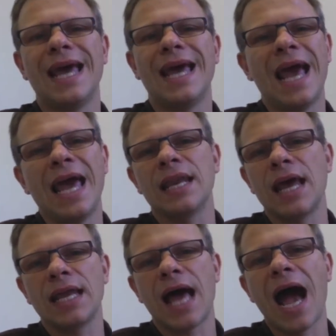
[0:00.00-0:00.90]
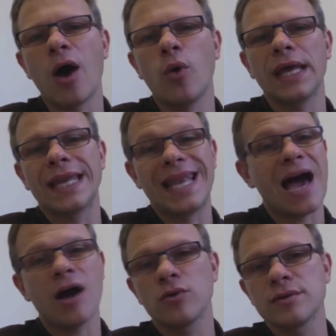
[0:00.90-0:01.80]
and how it
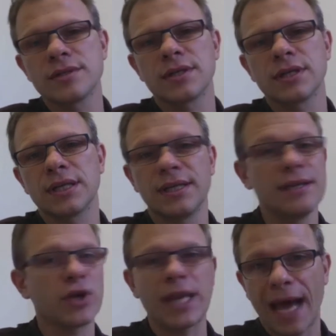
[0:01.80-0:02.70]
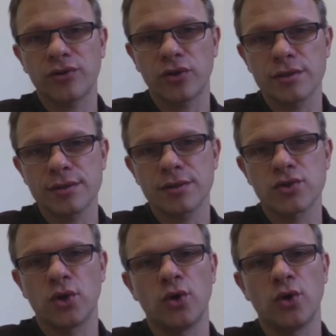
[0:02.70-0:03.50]
allows different actors,